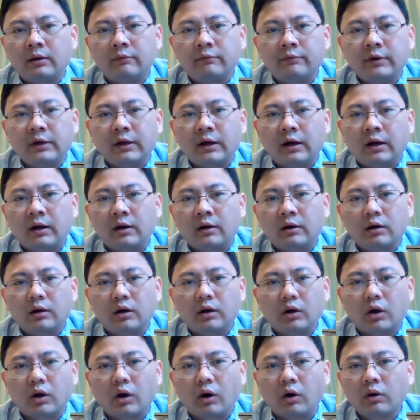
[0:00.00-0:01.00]
VR
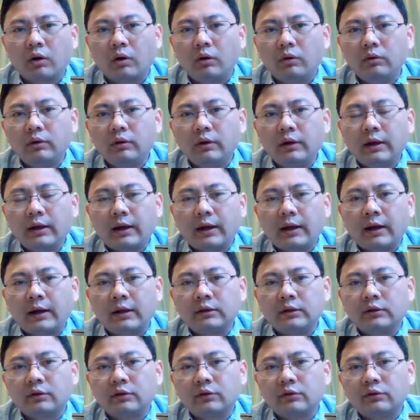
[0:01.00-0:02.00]
goggle.
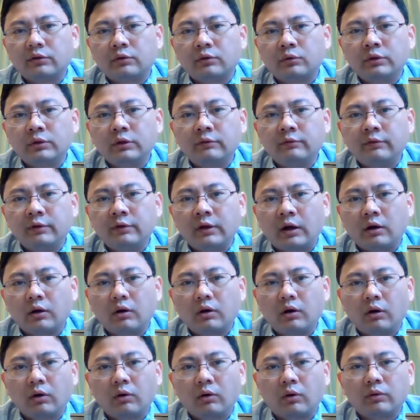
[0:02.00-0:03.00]
And through the VR
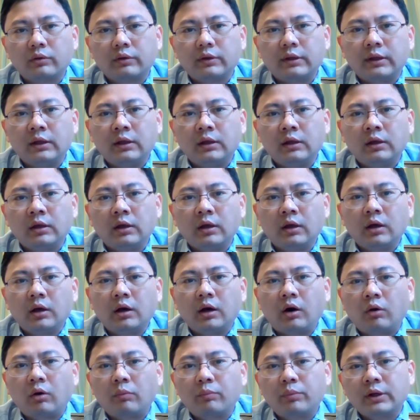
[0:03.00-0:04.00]
goggle, the
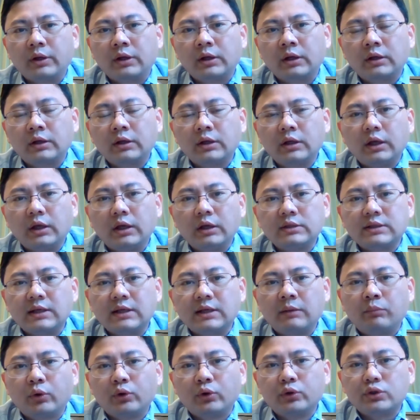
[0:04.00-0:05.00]
operator is
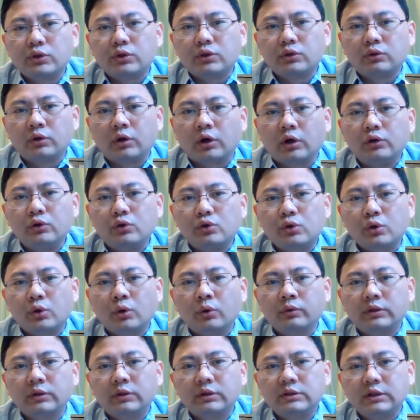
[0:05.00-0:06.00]
able to
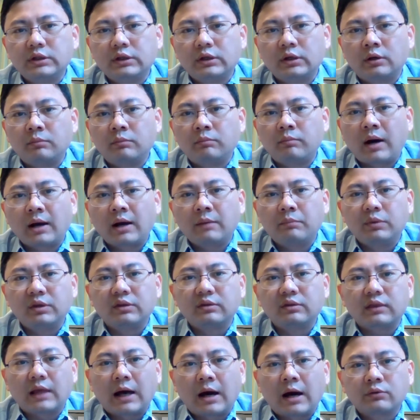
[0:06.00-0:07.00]
control the digger, might be
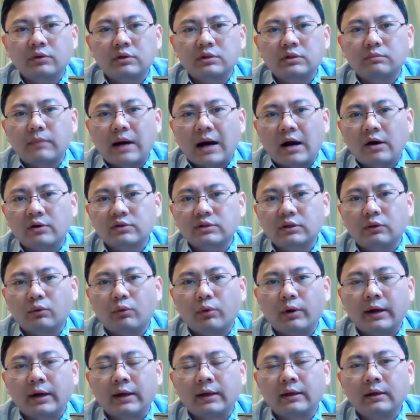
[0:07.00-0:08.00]
thousands of miles
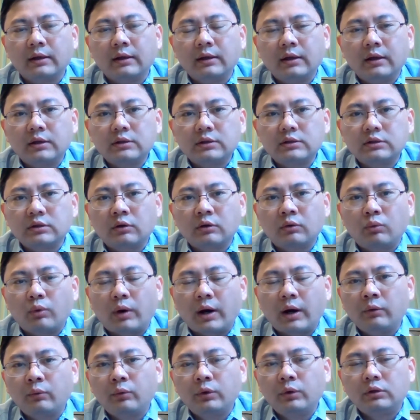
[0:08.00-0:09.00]
away. So
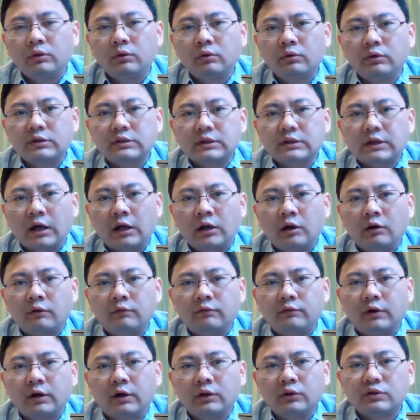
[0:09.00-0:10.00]
why we do this kind
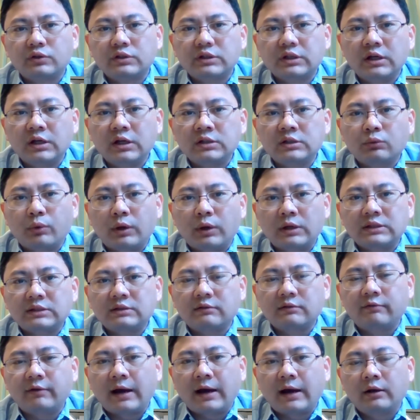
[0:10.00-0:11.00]
of use case? What is the
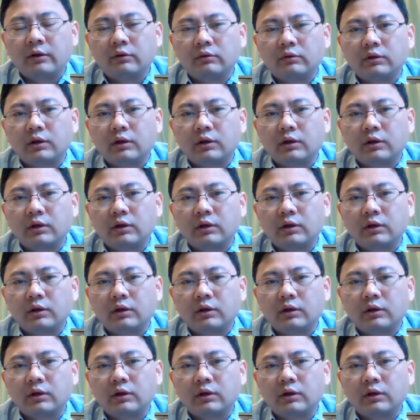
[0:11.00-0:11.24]
value?